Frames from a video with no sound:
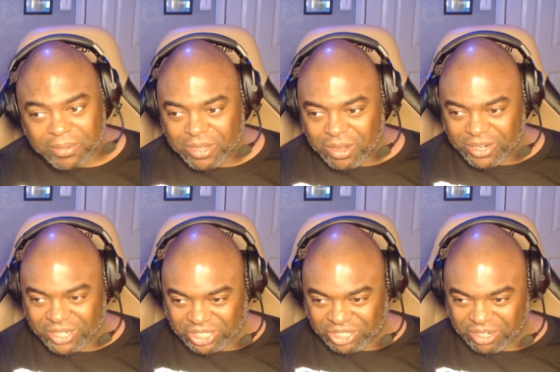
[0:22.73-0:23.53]
going to
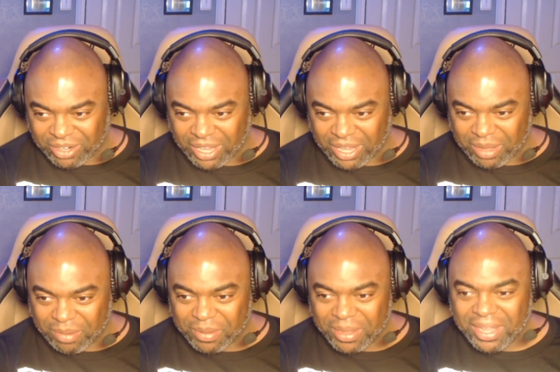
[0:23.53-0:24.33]

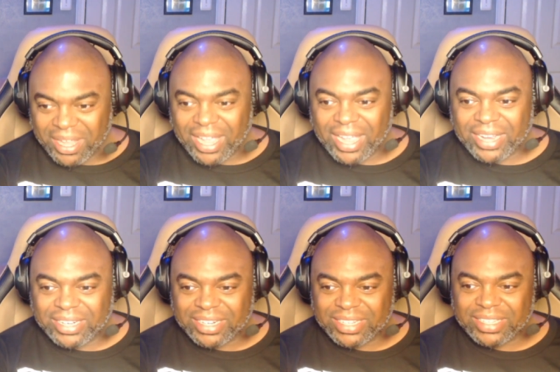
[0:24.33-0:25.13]
stream. I
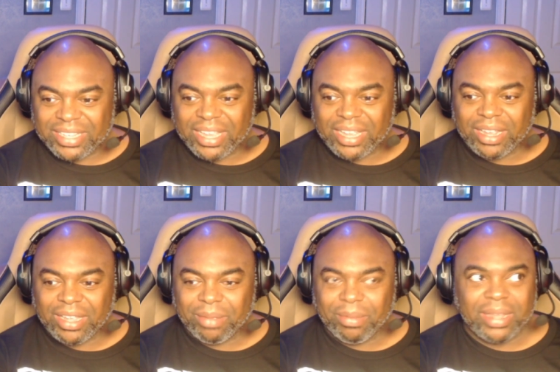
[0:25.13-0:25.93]
just said,
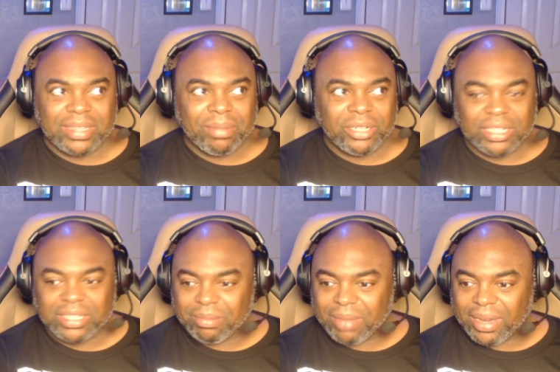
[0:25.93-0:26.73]
um, and as I'm
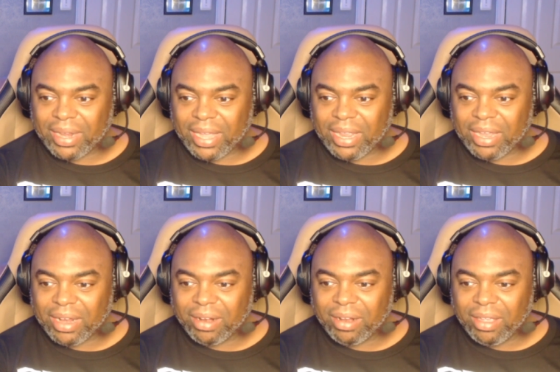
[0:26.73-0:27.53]
adjusting my light
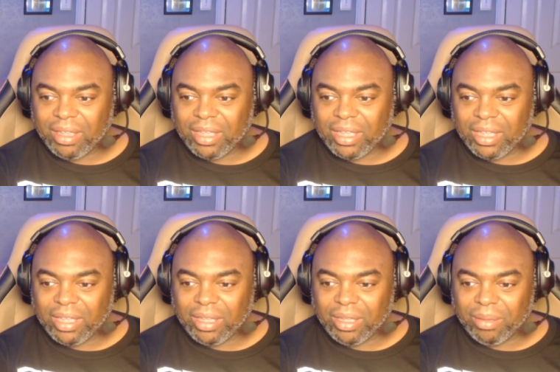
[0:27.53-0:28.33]
here,
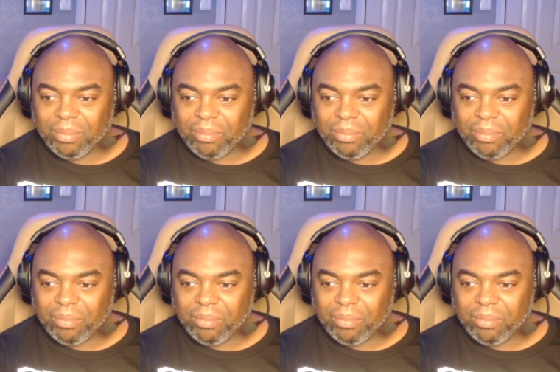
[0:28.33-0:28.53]
um,